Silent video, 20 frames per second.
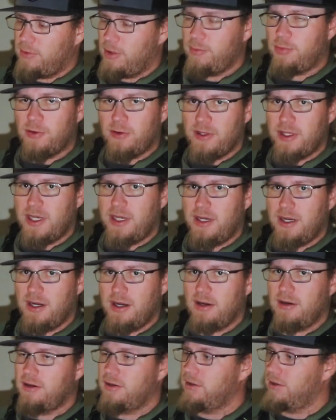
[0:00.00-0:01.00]
pulley
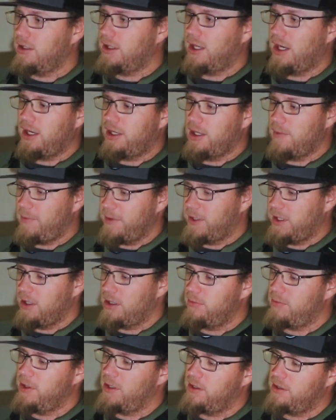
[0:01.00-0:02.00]
here. You got a couple
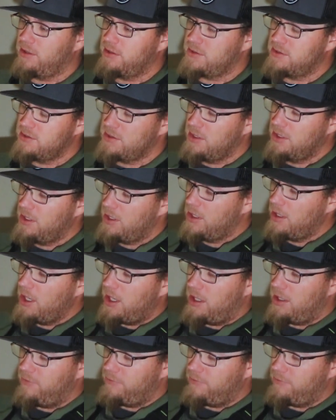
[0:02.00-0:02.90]
carabiners, and